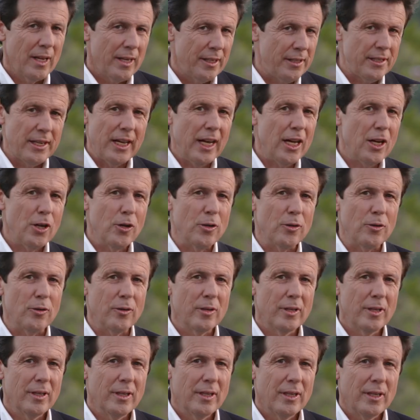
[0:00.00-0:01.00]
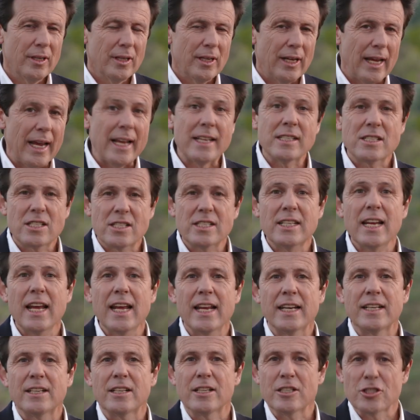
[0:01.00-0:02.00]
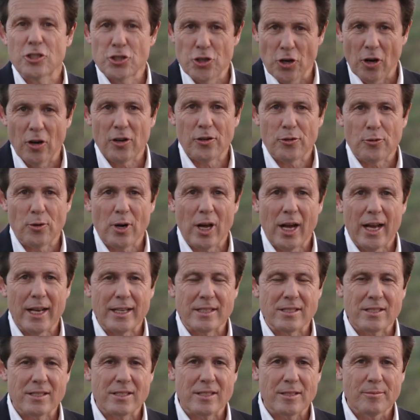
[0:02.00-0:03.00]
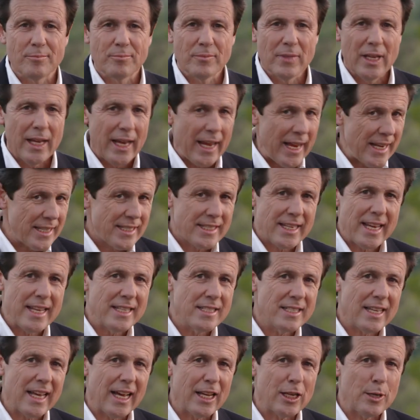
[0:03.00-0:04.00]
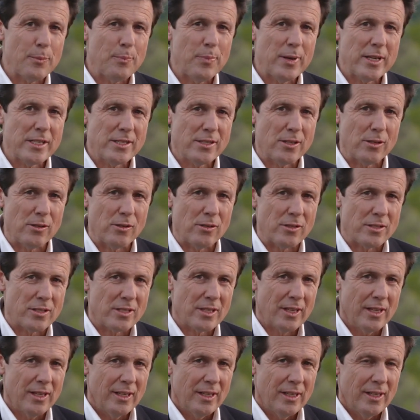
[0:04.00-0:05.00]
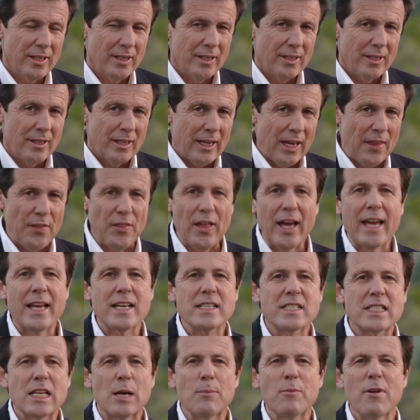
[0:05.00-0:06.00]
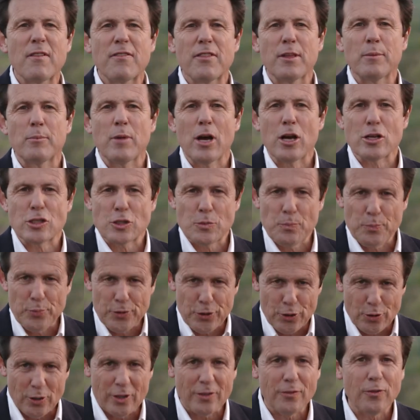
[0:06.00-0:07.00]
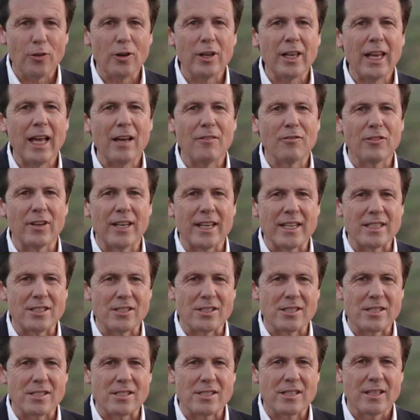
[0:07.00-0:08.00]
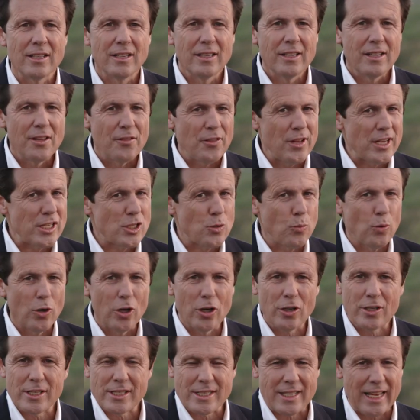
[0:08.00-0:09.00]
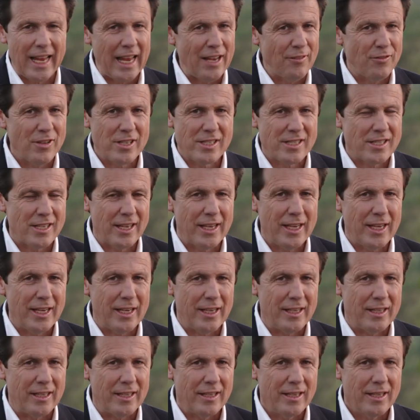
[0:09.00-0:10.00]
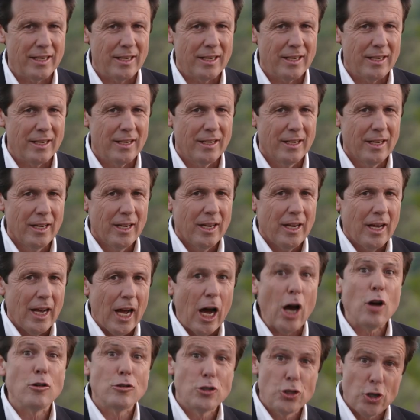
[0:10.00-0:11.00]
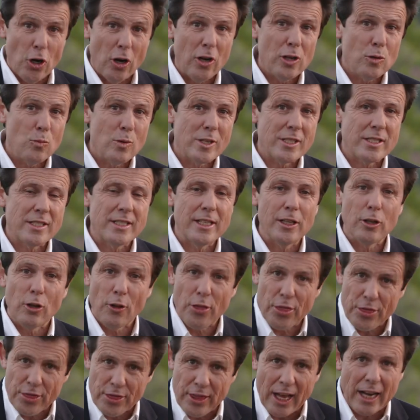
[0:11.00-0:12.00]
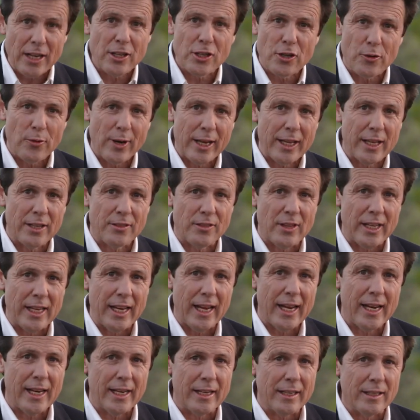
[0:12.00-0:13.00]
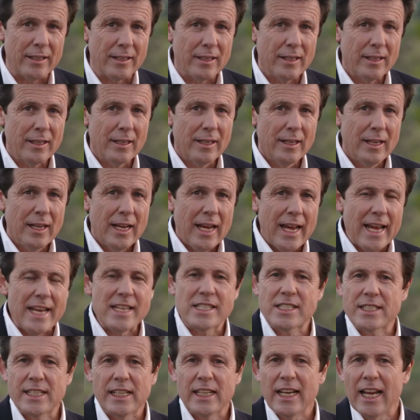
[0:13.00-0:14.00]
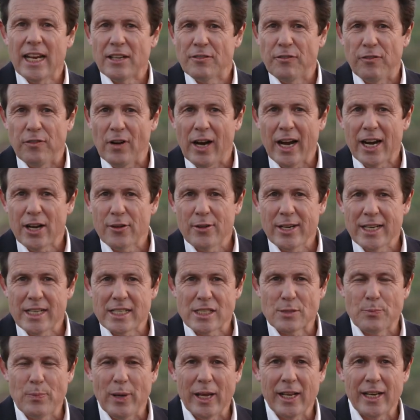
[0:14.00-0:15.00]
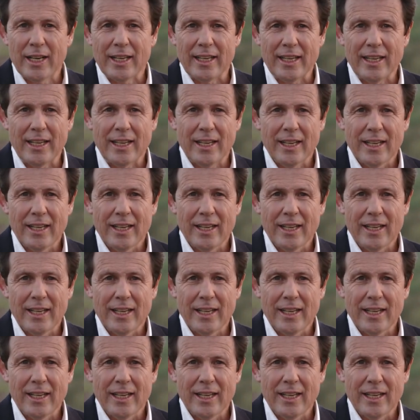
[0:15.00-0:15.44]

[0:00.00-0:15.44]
No, instead, John writes. He sends out epistles, and they are some of the most beautiful love letters this world has ever seen. Oh, John was still thundering at the end. He still had fire in his belly.